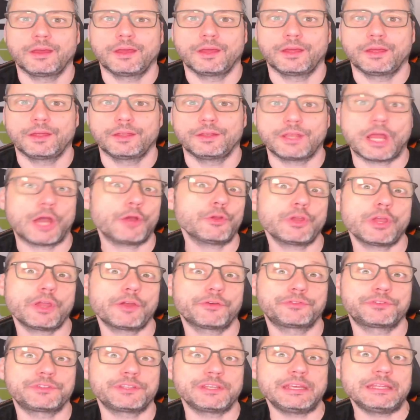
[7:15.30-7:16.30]
Now you have
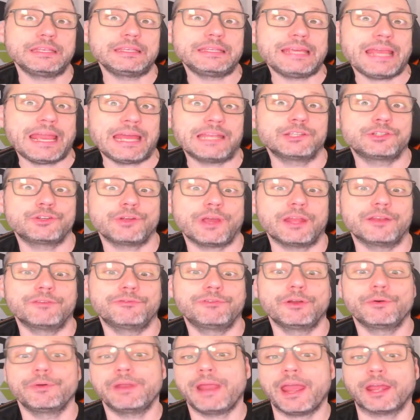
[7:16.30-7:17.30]
seen the end-to-end
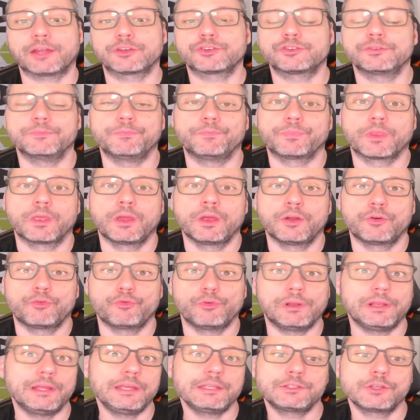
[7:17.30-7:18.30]
flow in action.
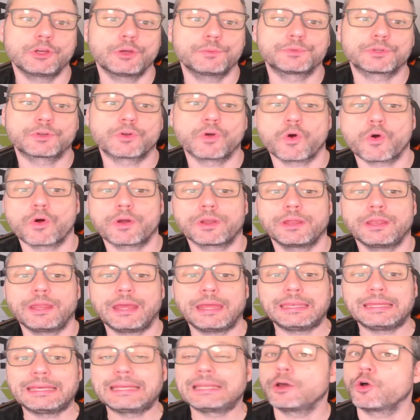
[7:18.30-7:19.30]
ReleaseOps
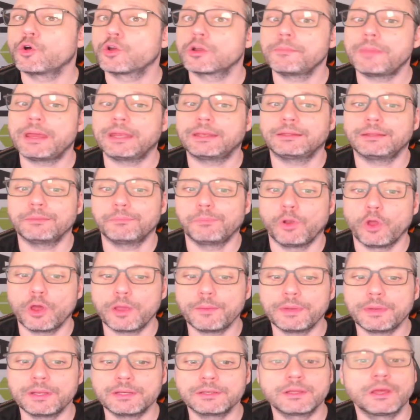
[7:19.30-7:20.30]
coordinating an automated
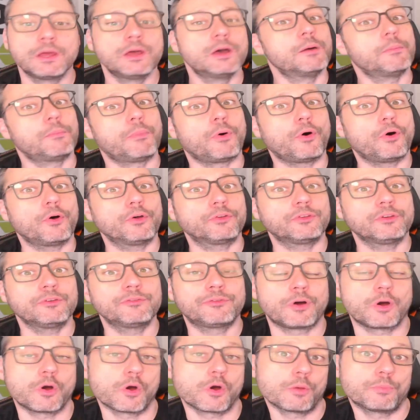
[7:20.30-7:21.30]
deployment, pausing
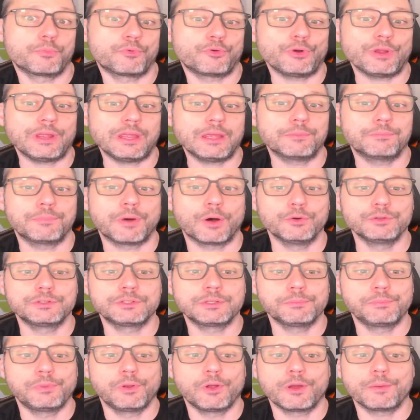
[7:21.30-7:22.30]
for our pre- and
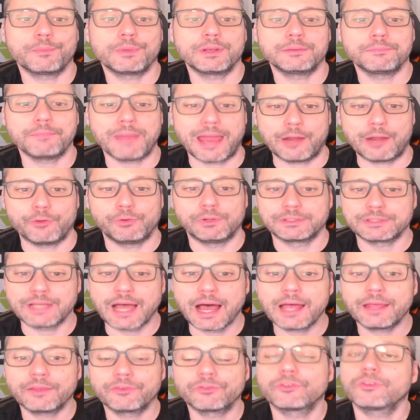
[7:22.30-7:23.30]
post-deployment manual
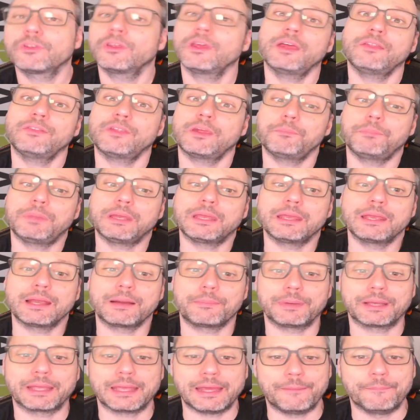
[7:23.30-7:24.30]
tasks, and then picking up
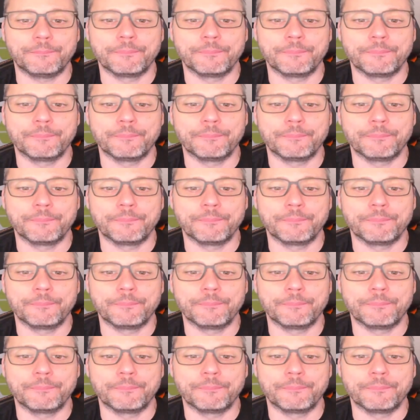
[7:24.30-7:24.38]
again.